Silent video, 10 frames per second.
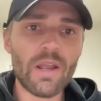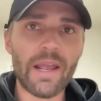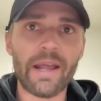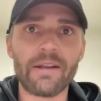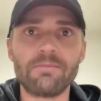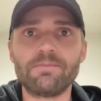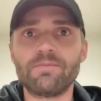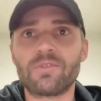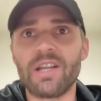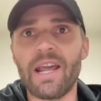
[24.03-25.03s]

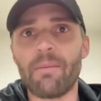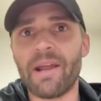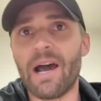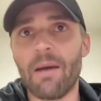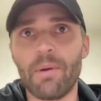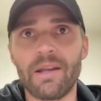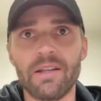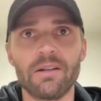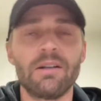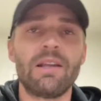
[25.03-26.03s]
And today I'm going to hop on
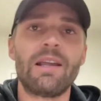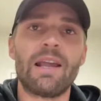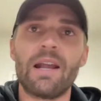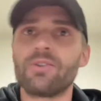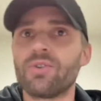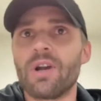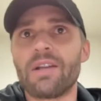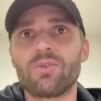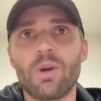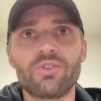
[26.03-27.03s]
here, answer your
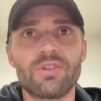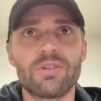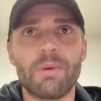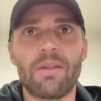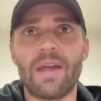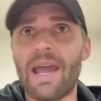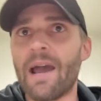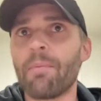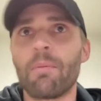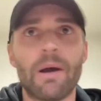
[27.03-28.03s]
guys' questions about the
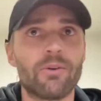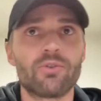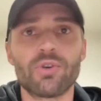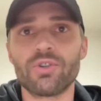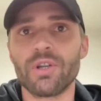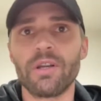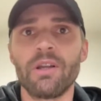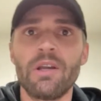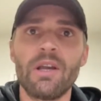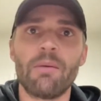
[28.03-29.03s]
app, about
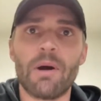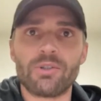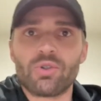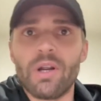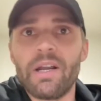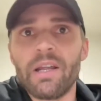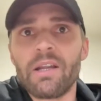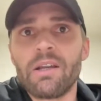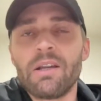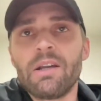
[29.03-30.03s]
nutrition, about
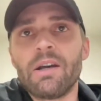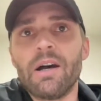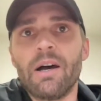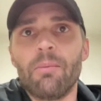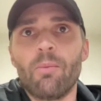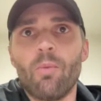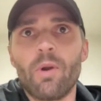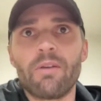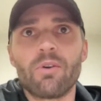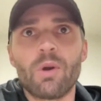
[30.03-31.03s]
training,
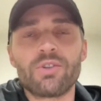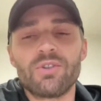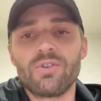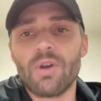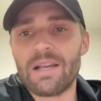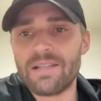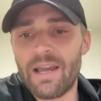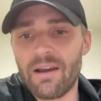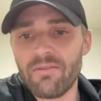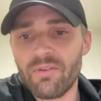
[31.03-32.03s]
whatever questions you guys
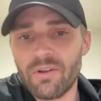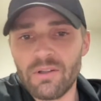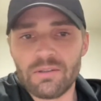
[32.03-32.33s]
have.